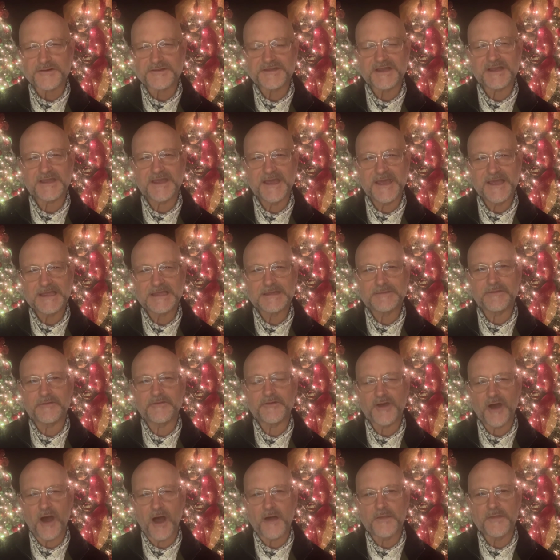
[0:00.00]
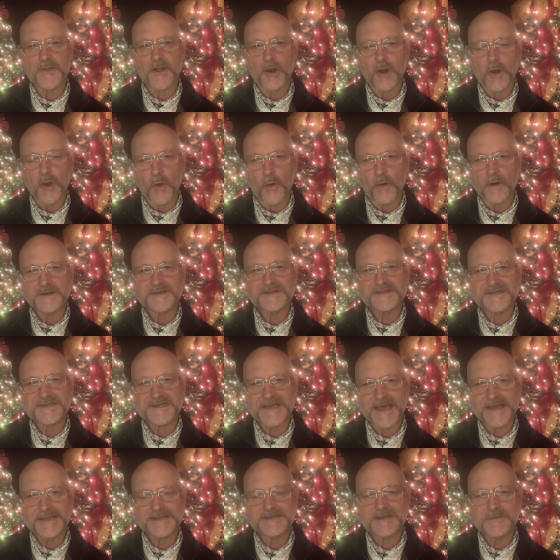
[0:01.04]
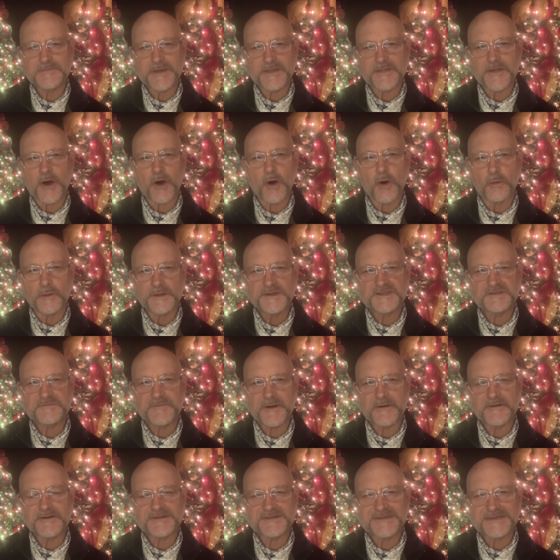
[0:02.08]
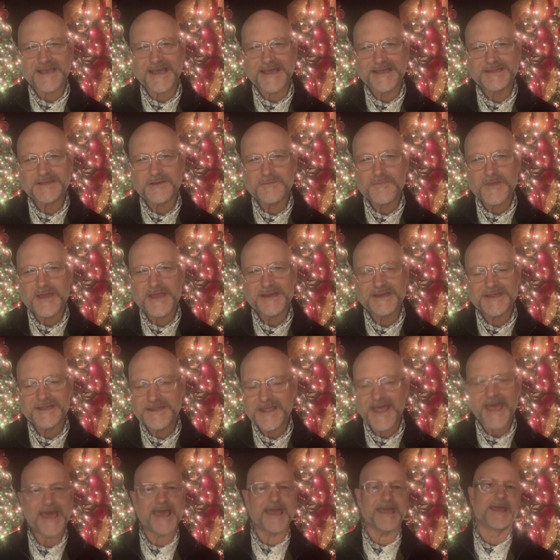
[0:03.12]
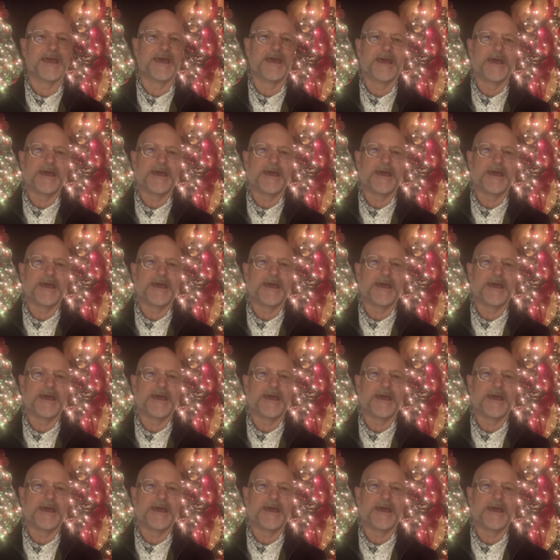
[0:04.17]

the kingdom of God, the Lord said to me, the Holy Spirit said to me today,